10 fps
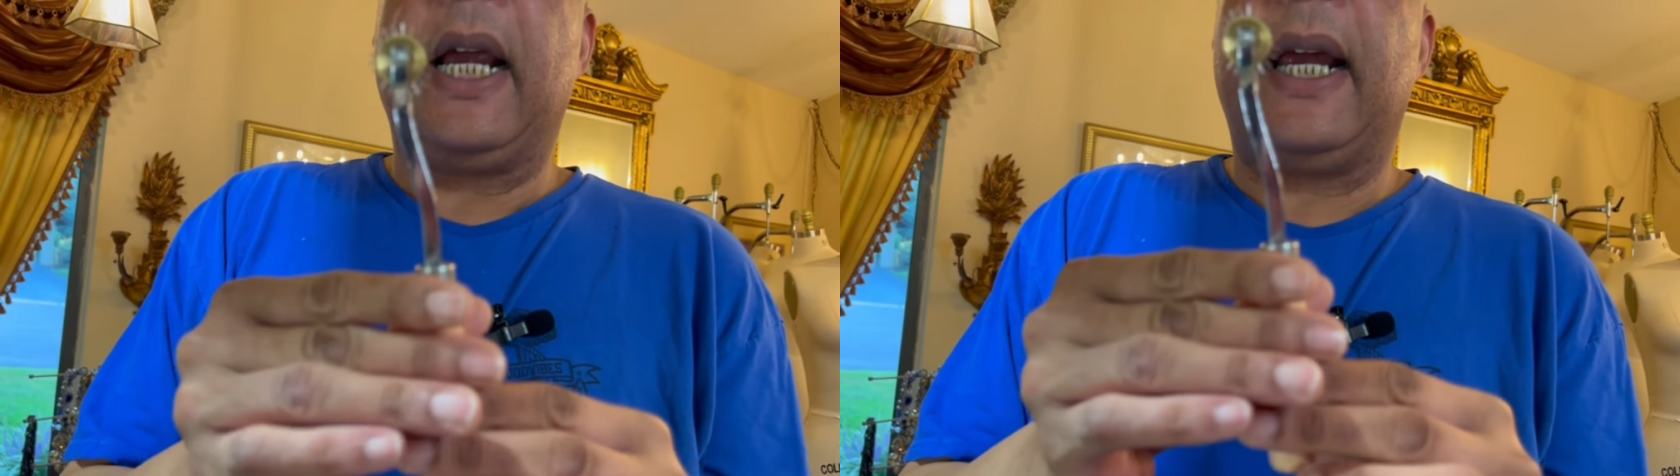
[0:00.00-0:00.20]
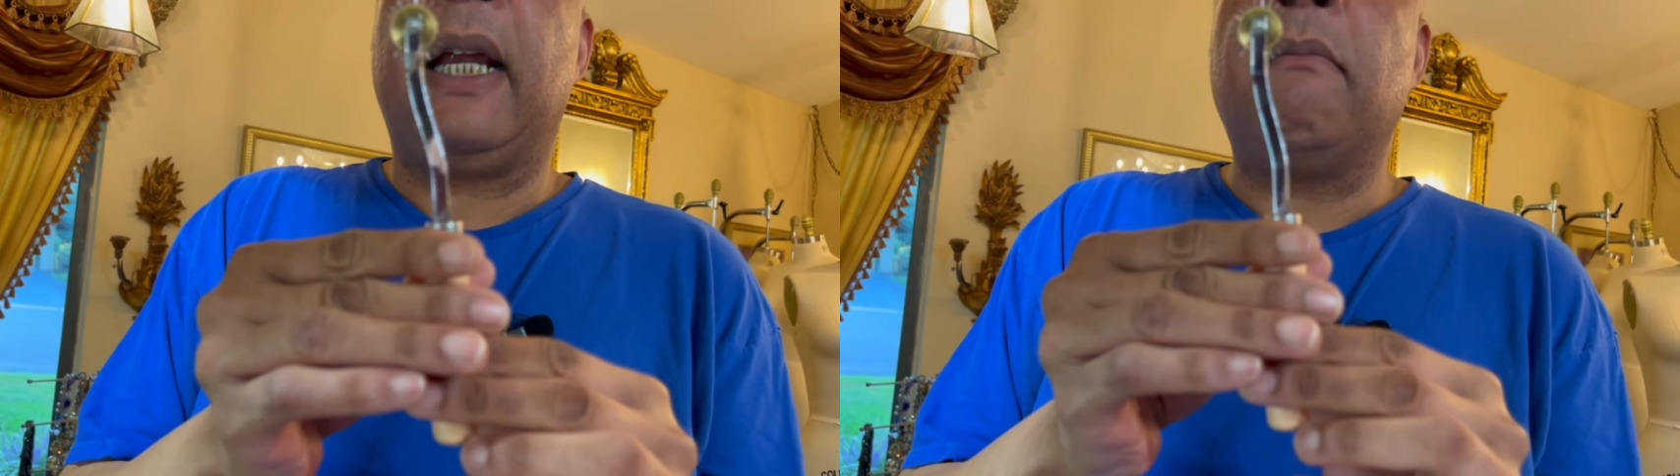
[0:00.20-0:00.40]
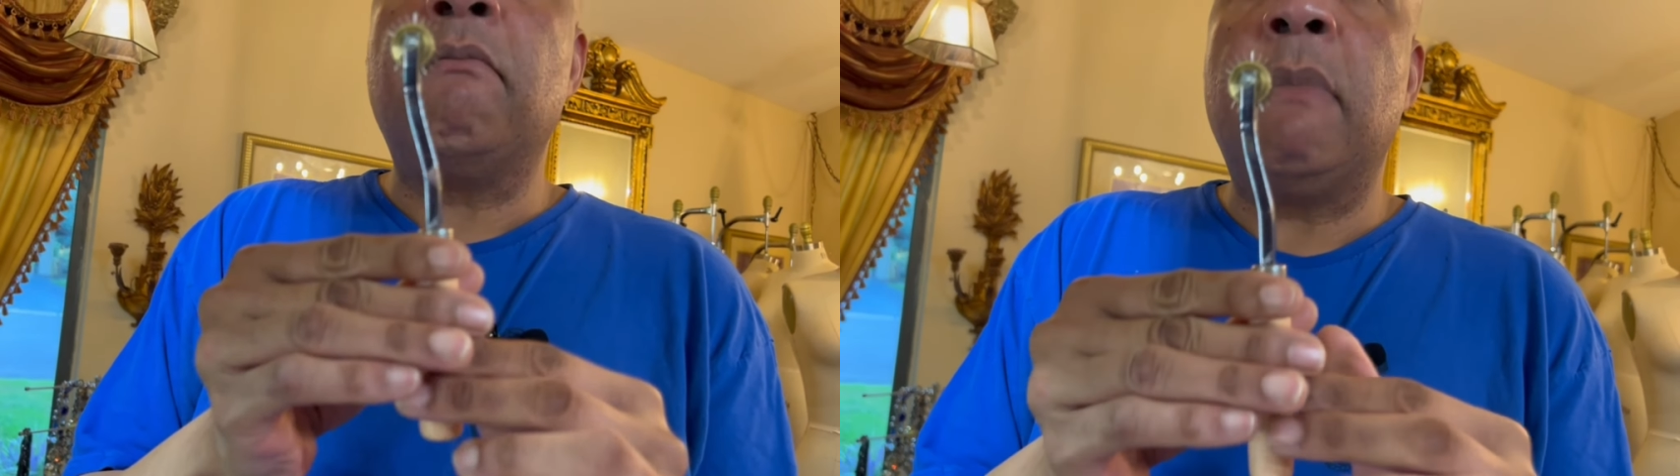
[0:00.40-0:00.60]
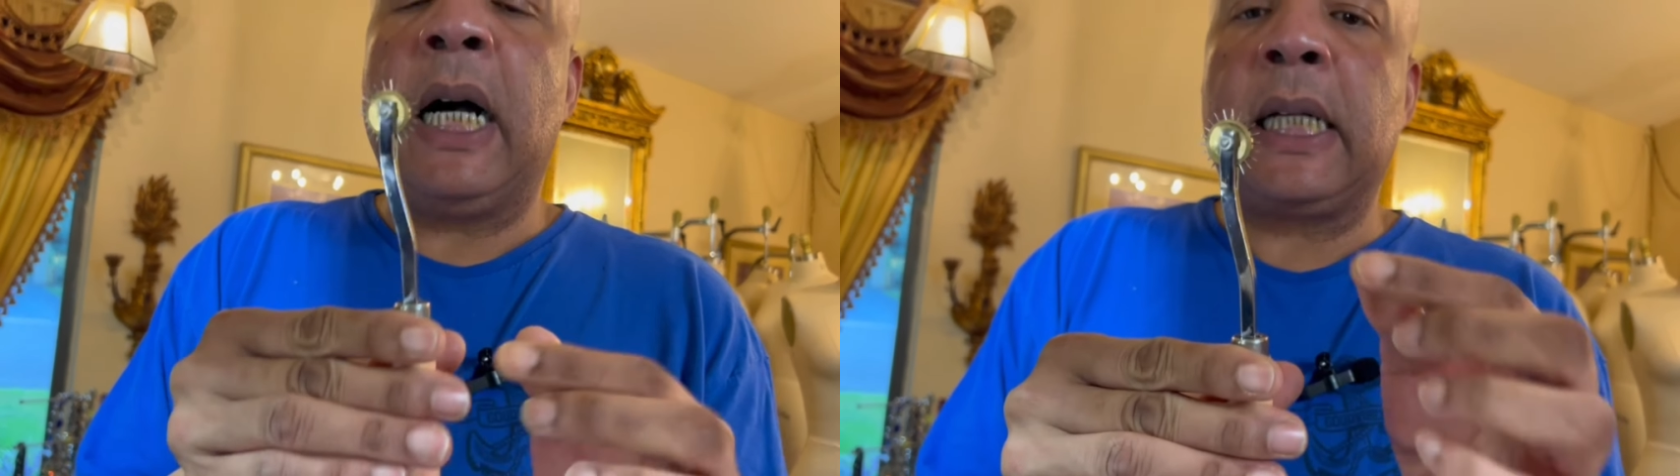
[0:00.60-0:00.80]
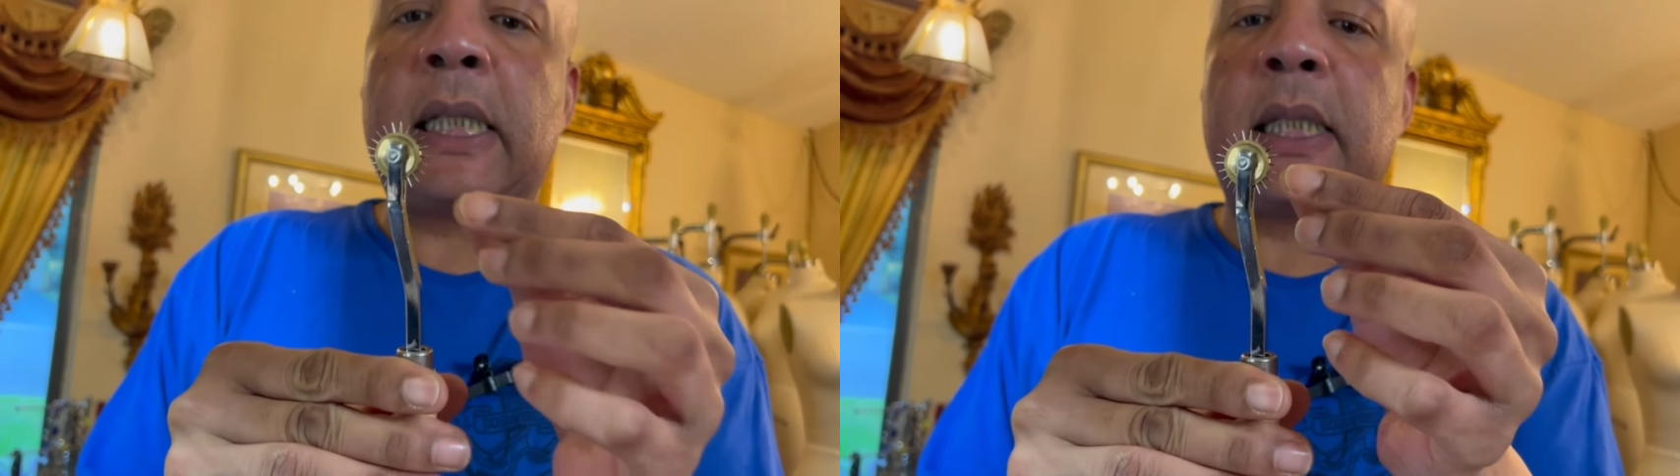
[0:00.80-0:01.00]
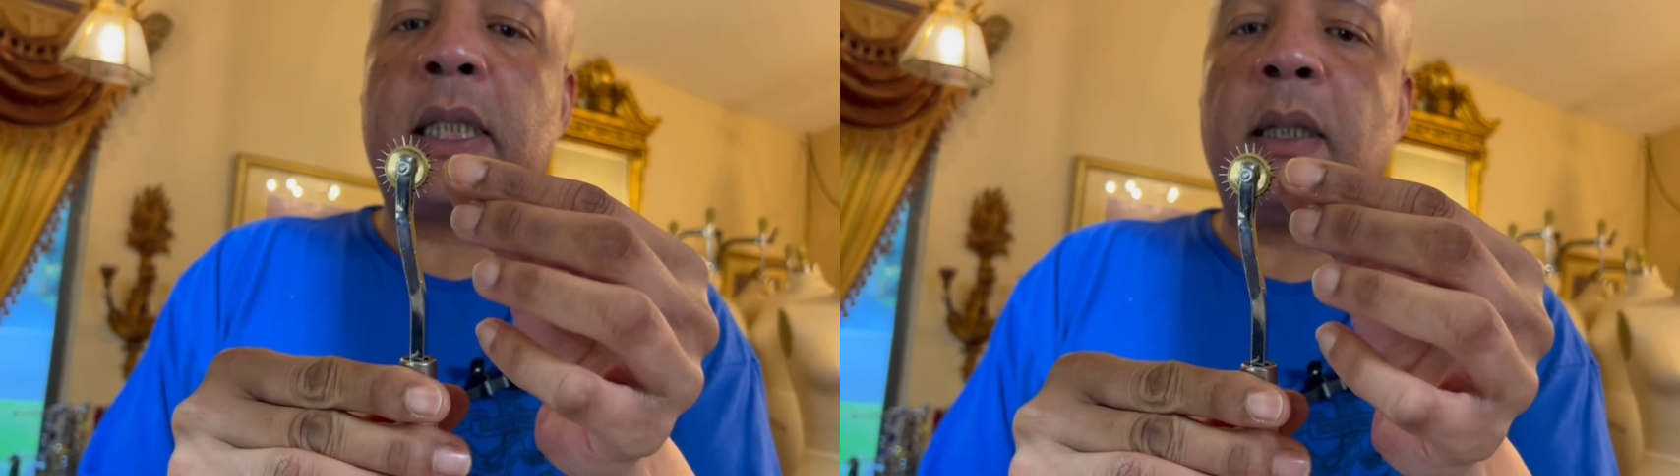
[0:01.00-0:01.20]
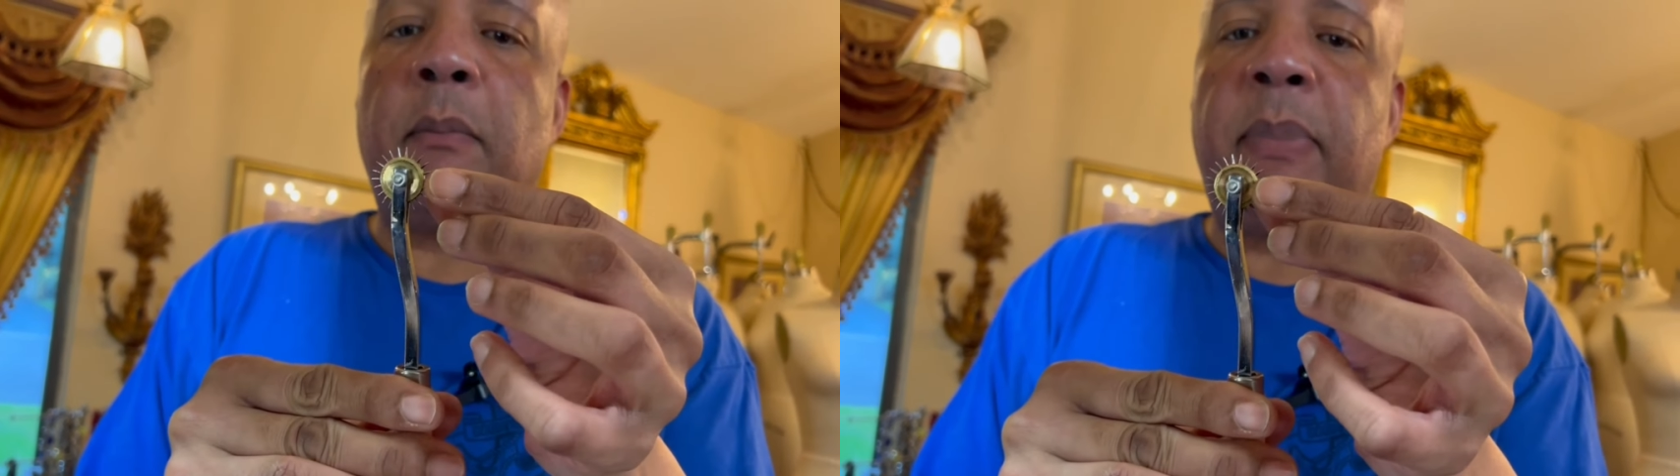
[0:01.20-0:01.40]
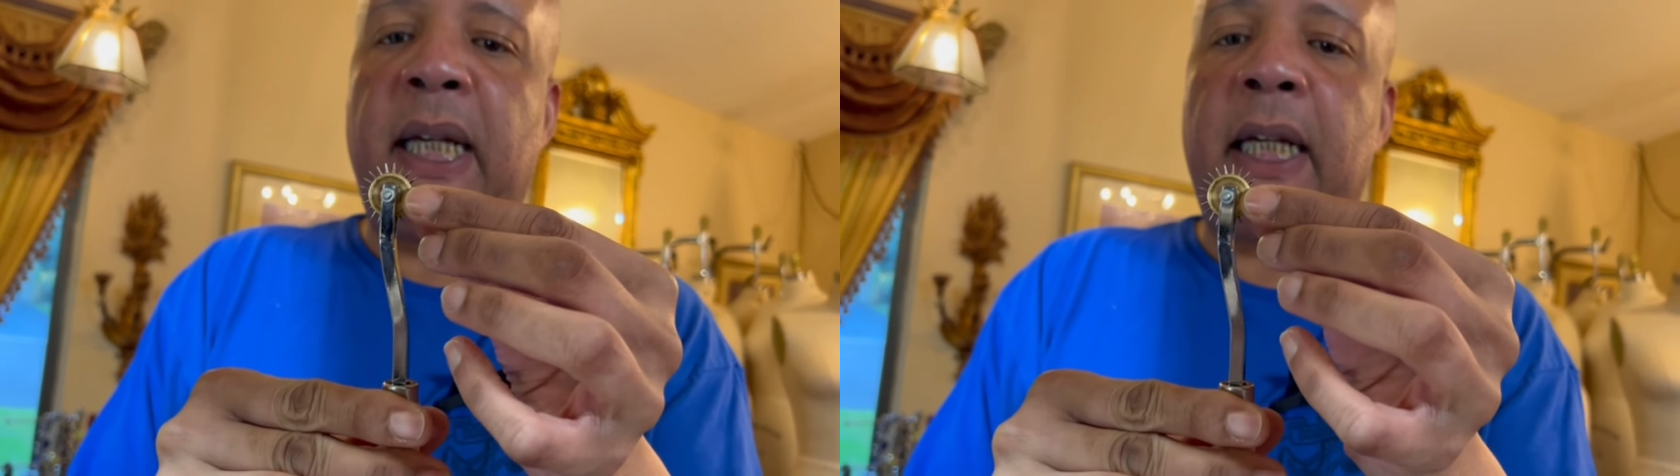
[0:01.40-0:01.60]
It must
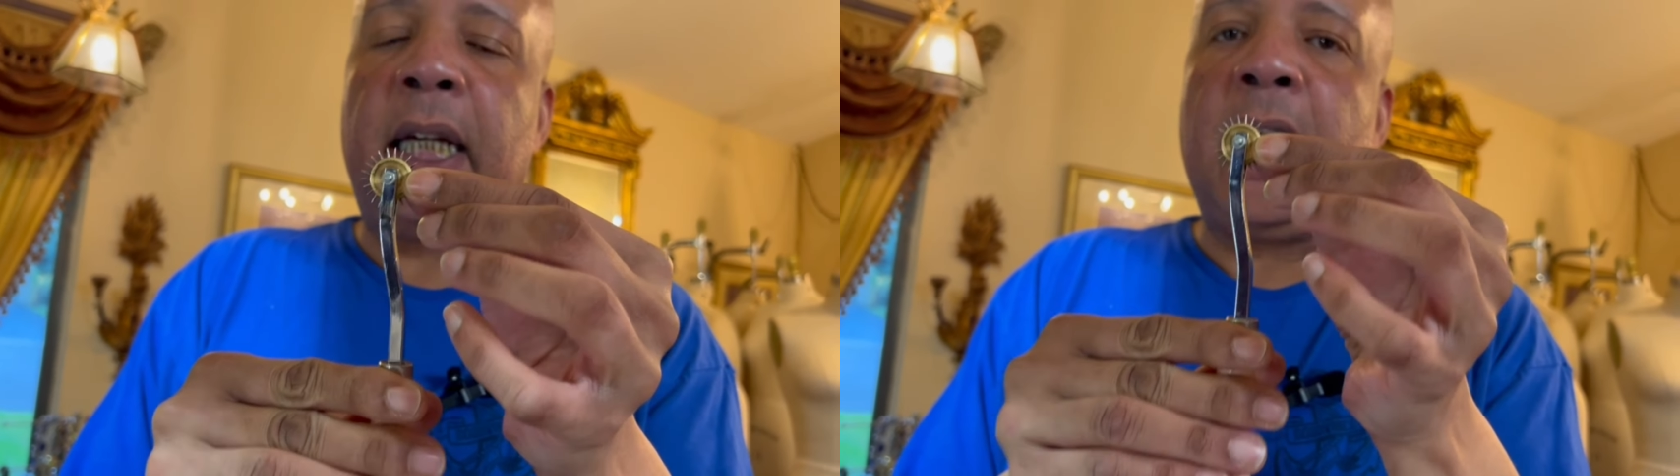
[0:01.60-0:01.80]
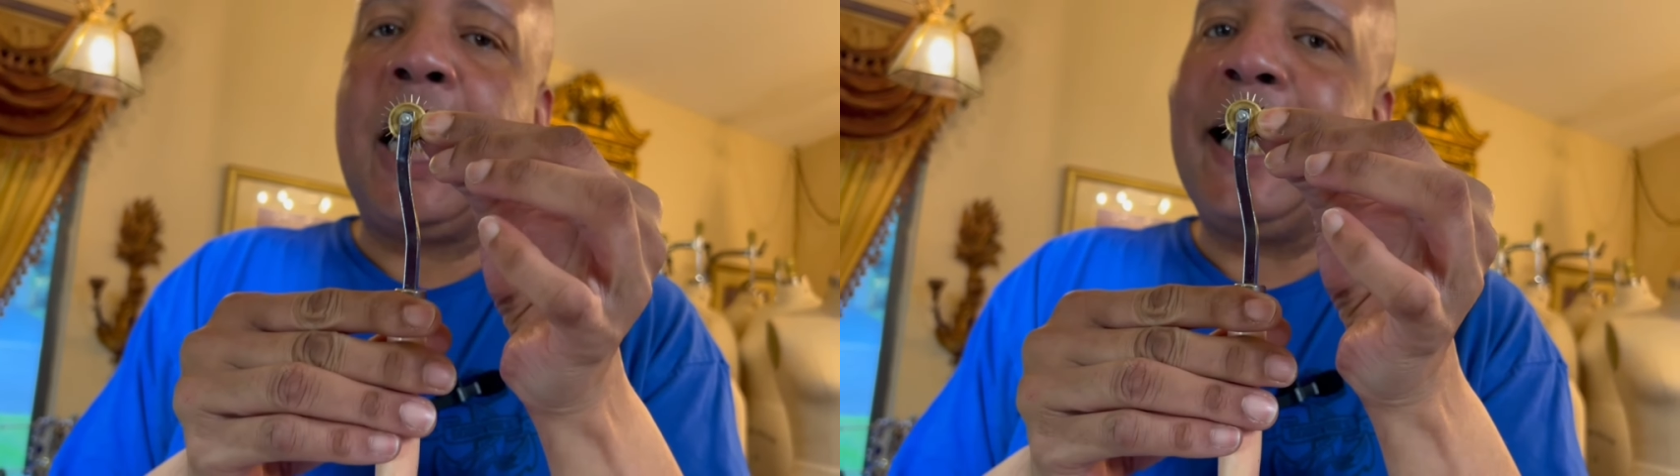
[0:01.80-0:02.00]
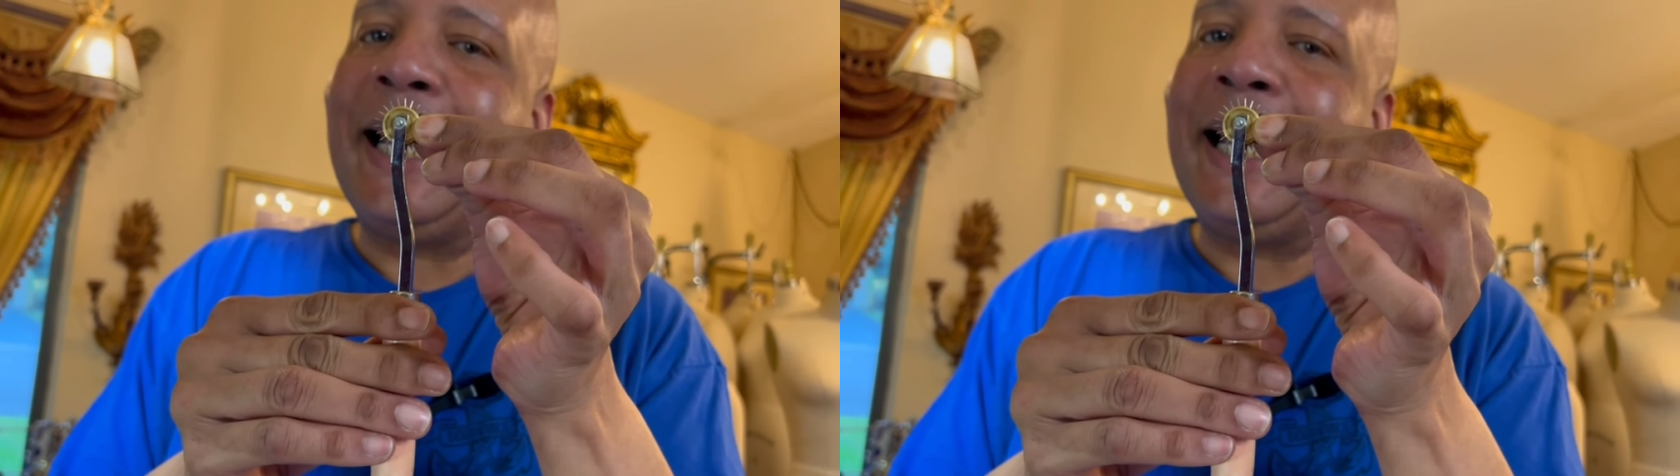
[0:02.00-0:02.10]
be